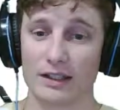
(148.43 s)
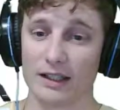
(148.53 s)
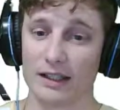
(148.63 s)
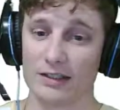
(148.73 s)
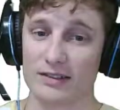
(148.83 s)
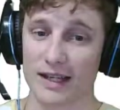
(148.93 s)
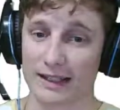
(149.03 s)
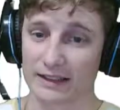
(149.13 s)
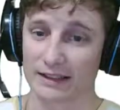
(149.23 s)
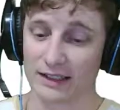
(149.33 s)
it is
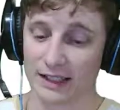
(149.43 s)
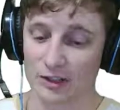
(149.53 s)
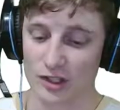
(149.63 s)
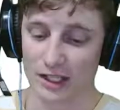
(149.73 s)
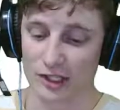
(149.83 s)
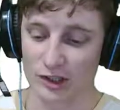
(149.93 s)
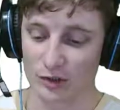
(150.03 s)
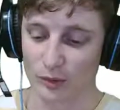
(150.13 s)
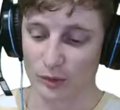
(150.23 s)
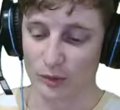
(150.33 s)
technically an
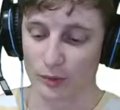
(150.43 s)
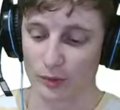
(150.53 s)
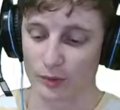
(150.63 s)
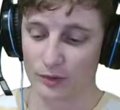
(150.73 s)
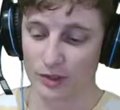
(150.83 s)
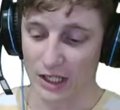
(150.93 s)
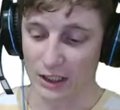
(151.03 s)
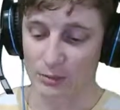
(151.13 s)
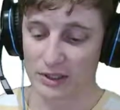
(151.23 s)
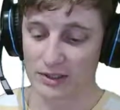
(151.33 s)
educational
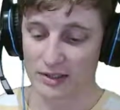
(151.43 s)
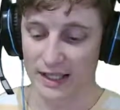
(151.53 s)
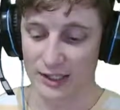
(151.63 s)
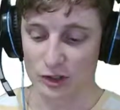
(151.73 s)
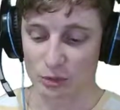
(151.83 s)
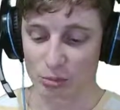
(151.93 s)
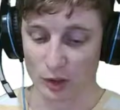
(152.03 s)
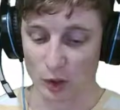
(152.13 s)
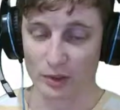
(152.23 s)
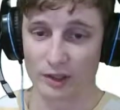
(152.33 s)
document /
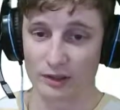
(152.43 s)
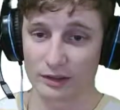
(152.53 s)
diploma